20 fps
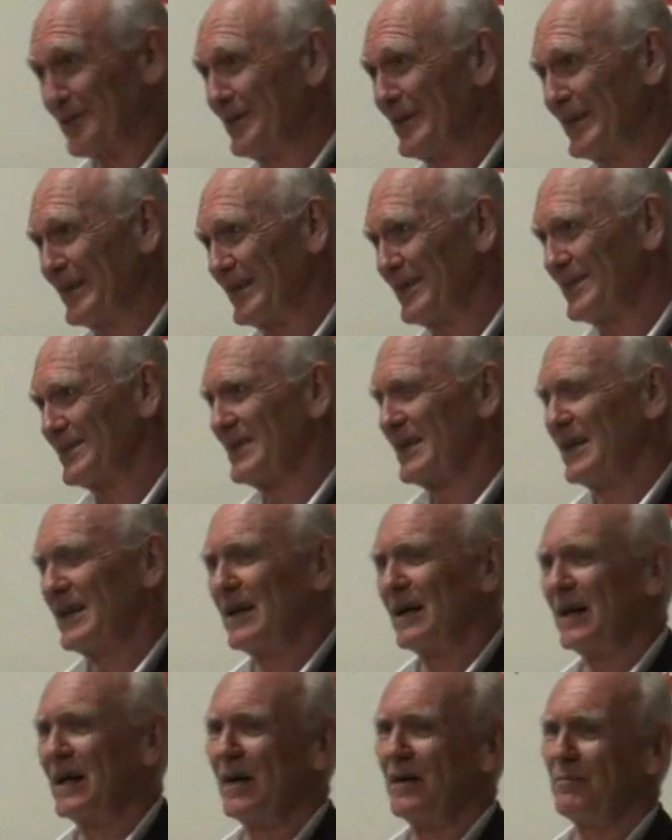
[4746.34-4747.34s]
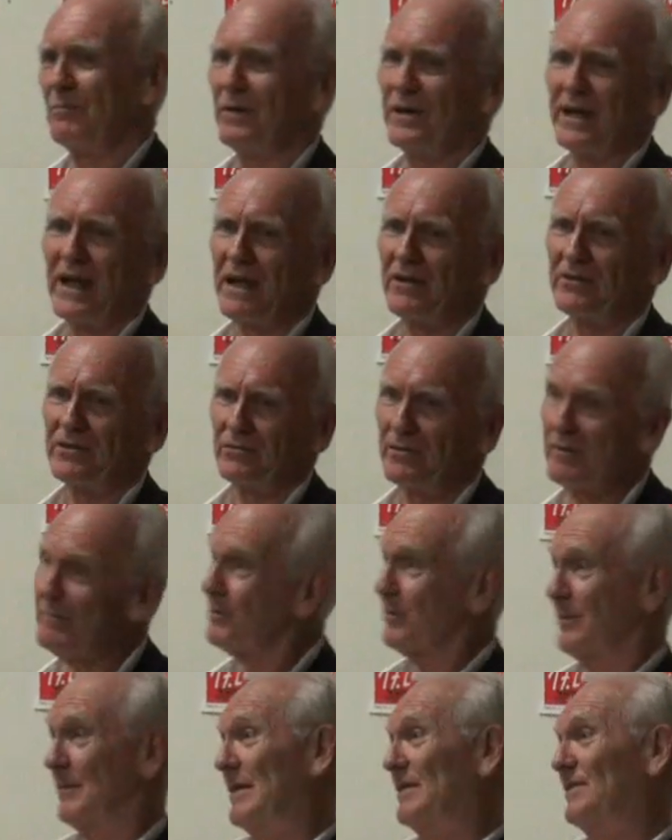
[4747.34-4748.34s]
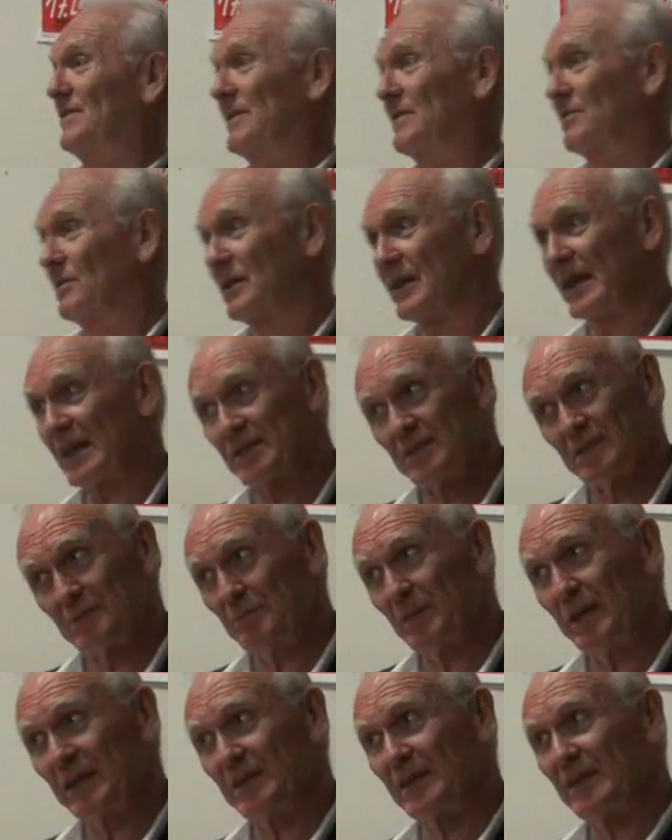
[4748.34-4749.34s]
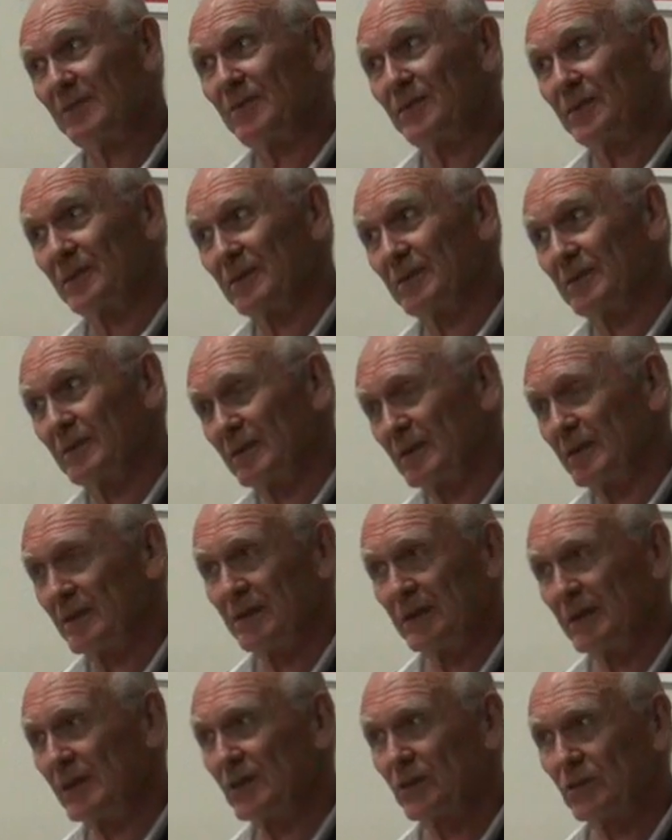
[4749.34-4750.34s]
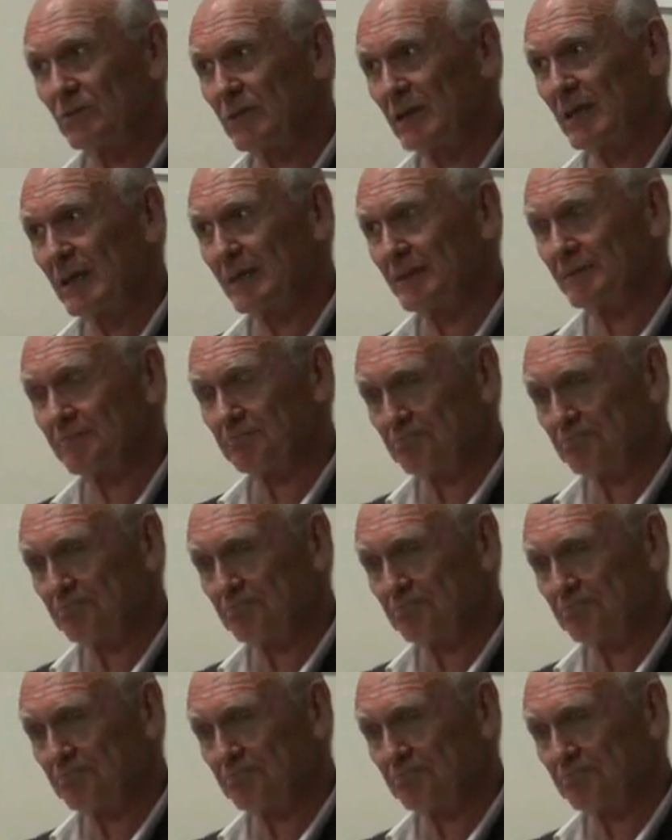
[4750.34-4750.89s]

agrees, but how do you implement it? Well, that's a big different issue again.